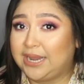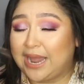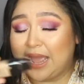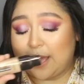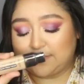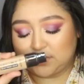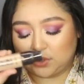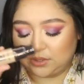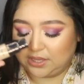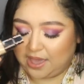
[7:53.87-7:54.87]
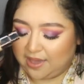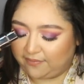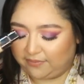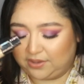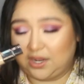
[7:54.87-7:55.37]
I absolutely
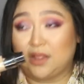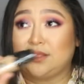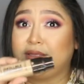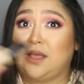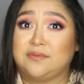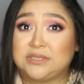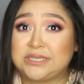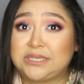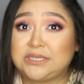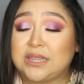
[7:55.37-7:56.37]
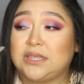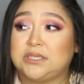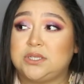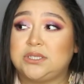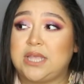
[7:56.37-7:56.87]
effing loved it.
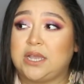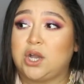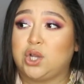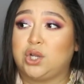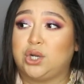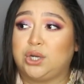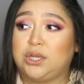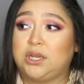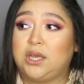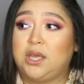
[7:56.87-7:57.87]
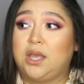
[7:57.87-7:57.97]
This is like a good